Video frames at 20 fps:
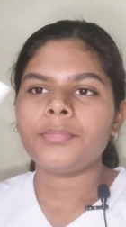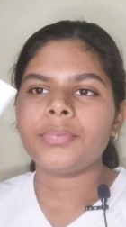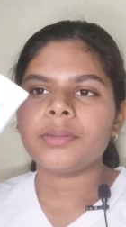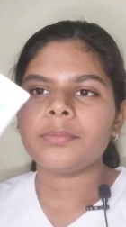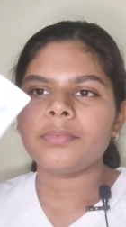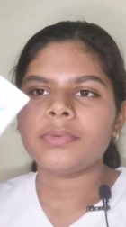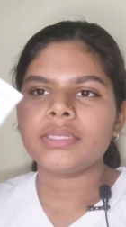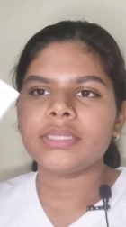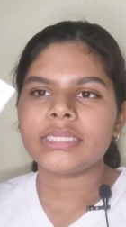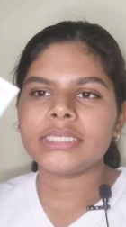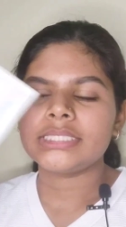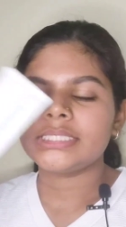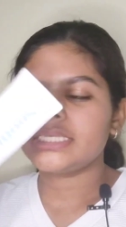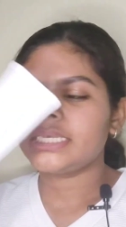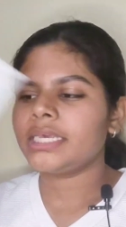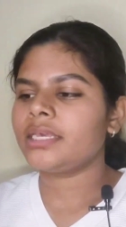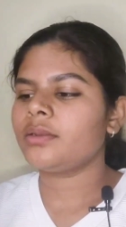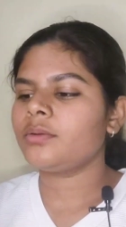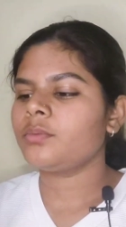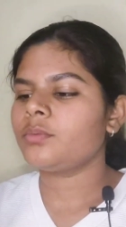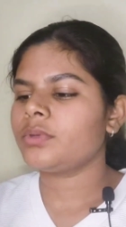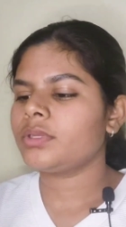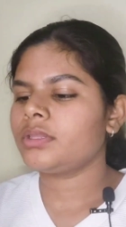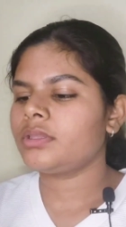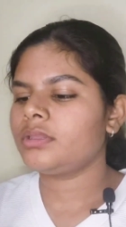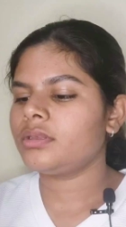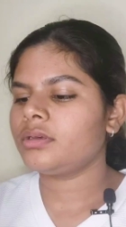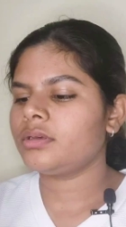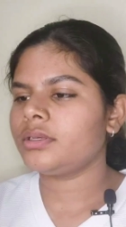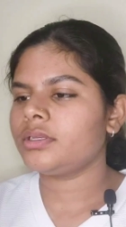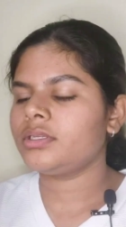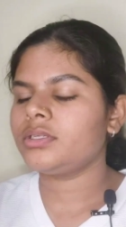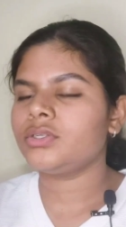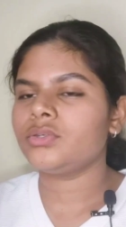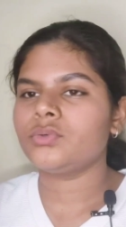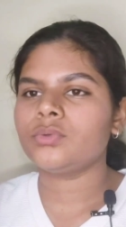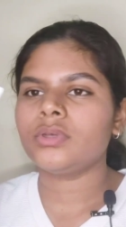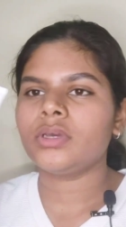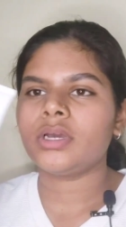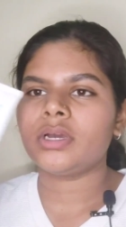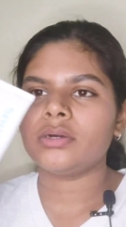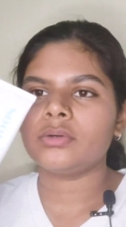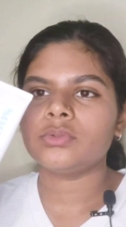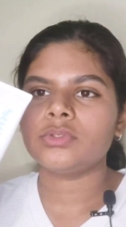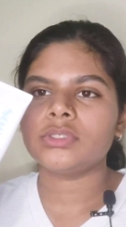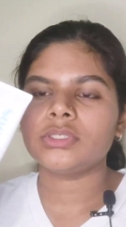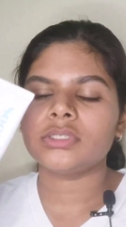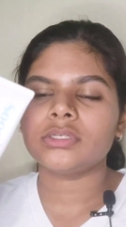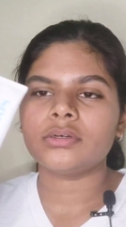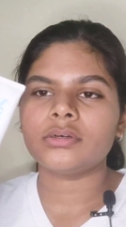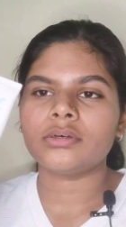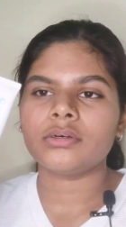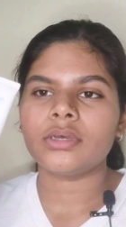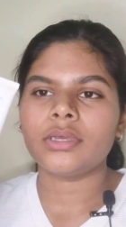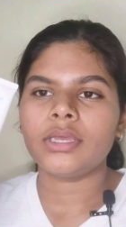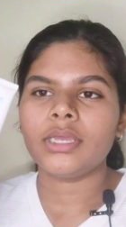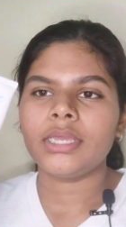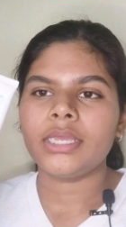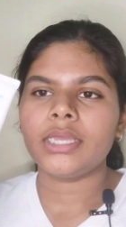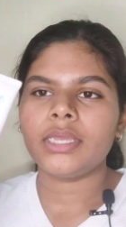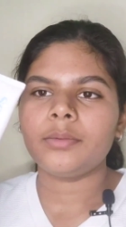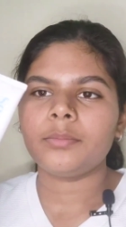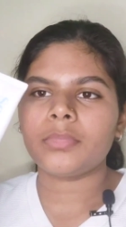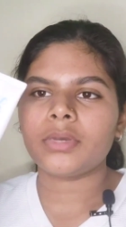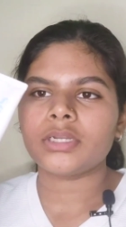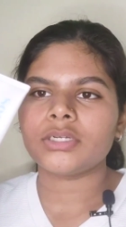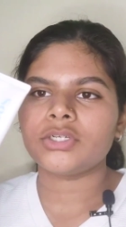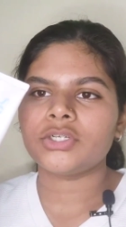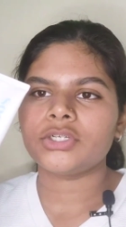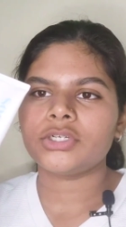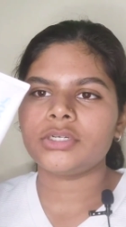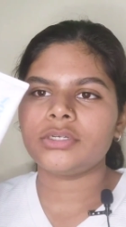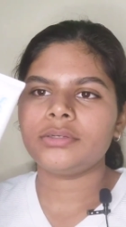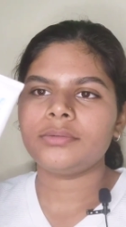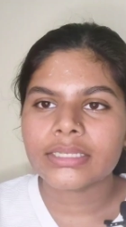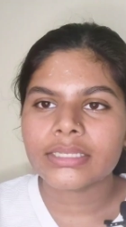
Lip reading: Prepping the skin with the Etude House emulsion.